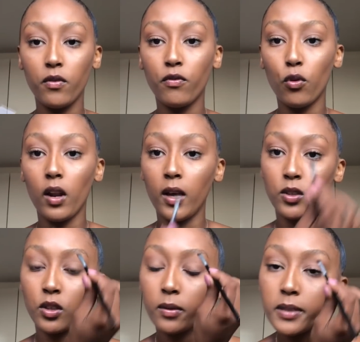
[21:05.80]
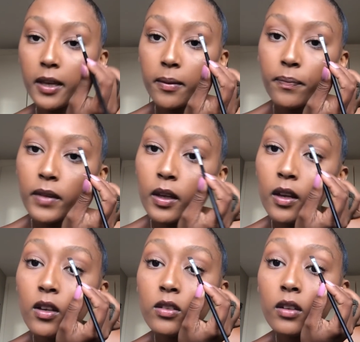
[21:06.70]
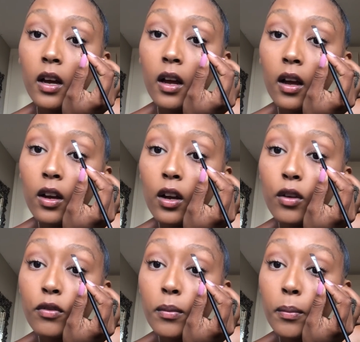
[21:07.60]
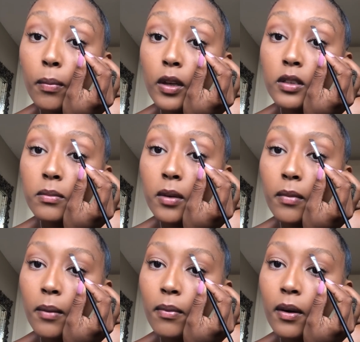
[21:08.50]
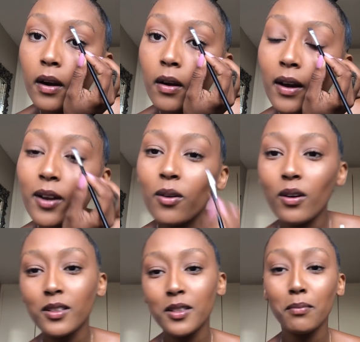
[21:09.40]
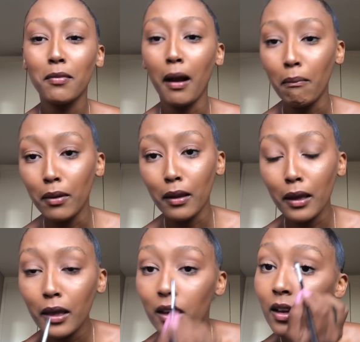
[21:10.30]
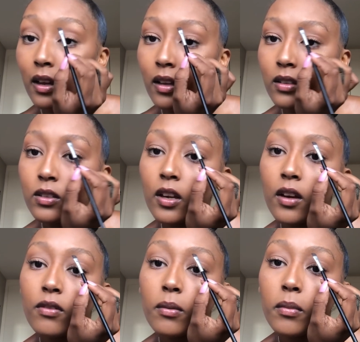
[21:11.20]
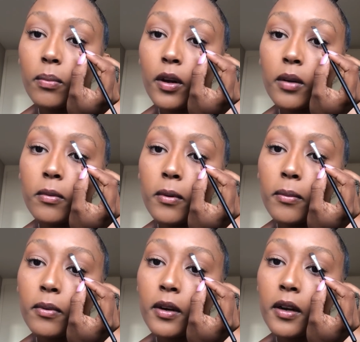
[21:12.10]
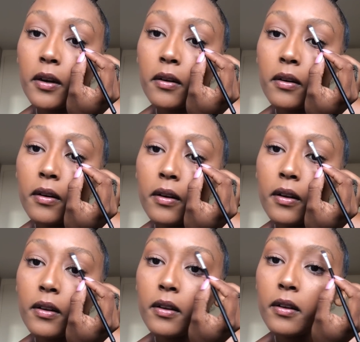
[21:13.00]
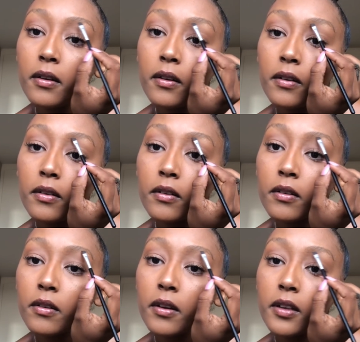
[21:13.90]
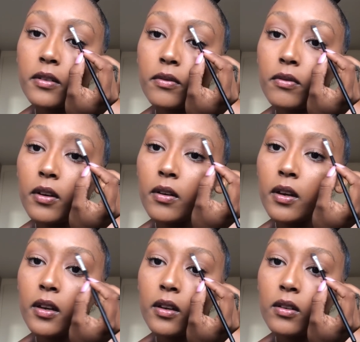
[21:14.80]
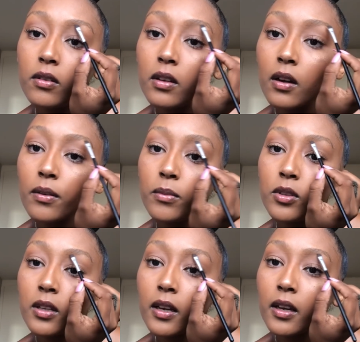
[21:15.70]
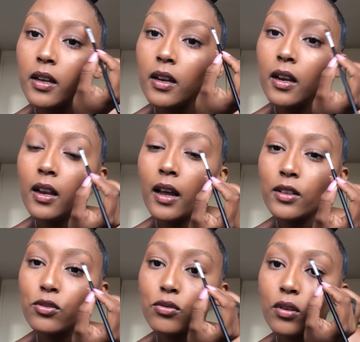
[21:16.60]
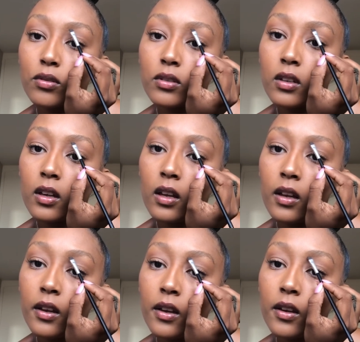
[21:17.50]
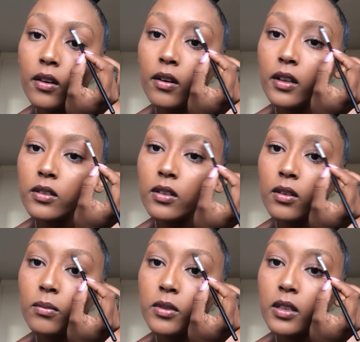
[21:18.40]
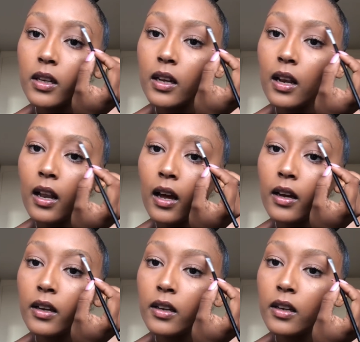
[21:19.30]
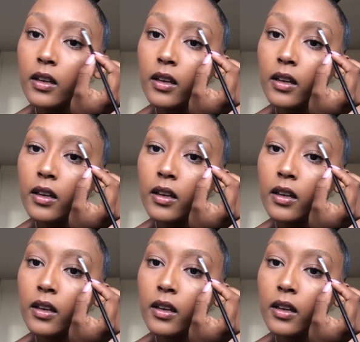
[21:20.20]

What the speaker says: fall out, you know what I'm saying? So now go from the bottom of my brow. I can't see properly. So yeah, from the bottom of my brow, and then just creates a very, do you see how I'm using like light strokes? Creates almost like a line.